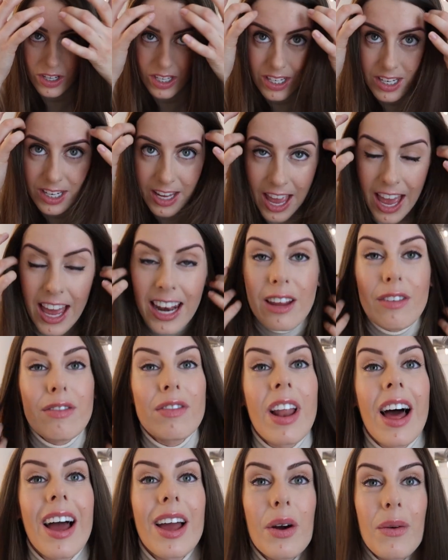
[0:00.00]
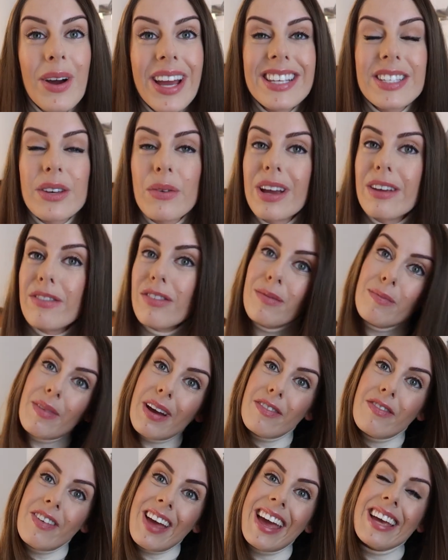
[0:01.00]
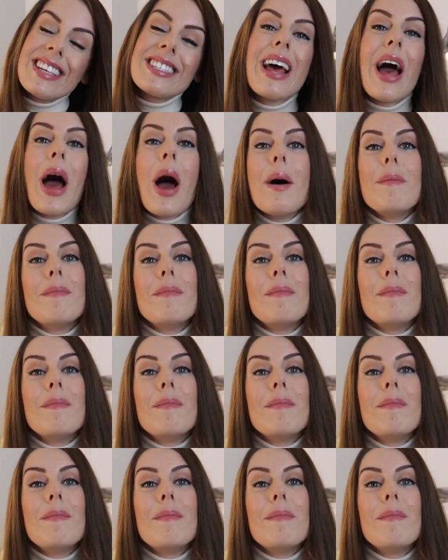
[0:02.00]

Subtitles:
just to get any flyaways away from my face.